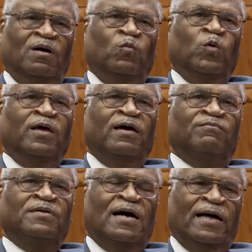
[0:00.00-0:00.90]
We
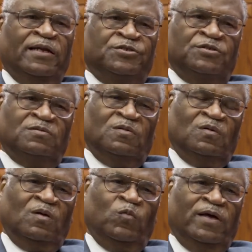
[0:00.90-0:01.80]
have knowledge
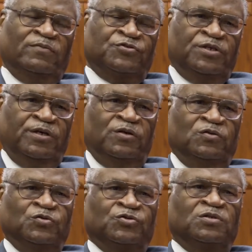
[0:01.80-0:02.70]
and we have
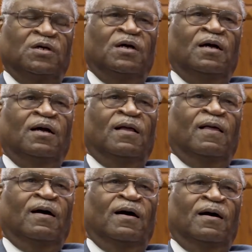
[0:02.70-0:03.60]
skills.
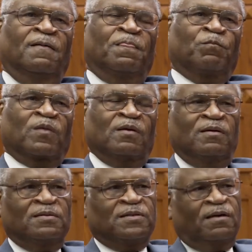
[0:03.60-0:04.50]

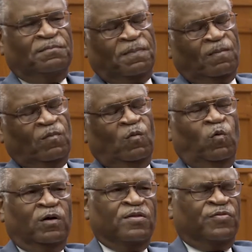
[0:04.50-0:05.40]

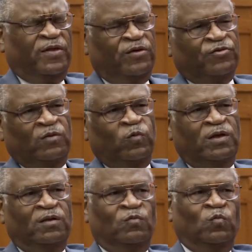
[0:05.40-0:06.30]
One of the things that
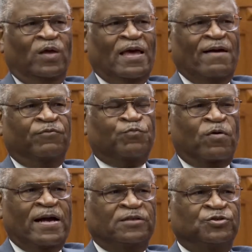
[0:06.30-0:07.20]
we have to
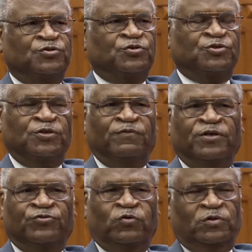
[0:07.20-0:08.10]
practice is civil
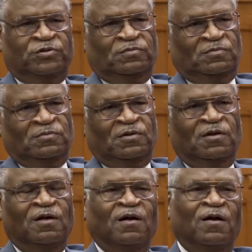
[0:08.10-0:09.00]
discourse.
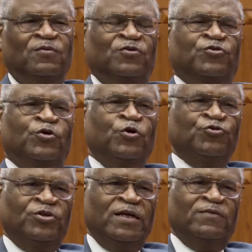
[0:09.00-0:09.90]
There's a
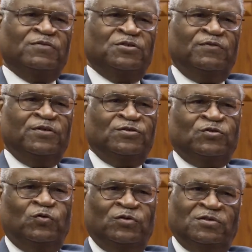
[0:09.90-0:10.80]
huge need for civil
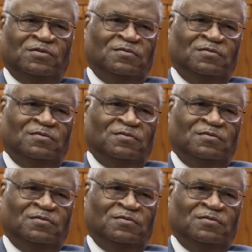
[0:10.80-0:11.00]
discourse